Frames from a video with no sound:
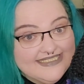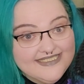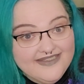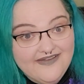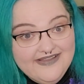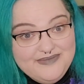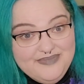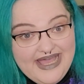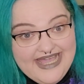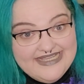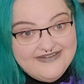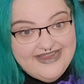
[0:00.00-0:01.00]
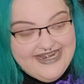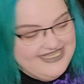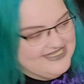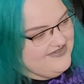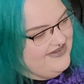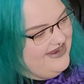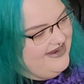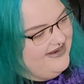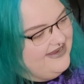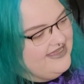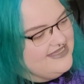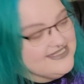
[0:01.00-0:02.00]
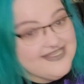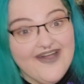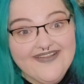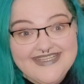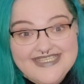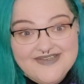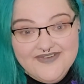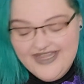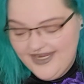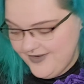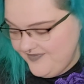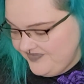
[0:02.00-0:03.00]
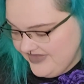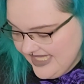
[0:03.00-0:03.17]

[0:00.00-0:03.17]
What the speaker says: solid black granny square, solid square.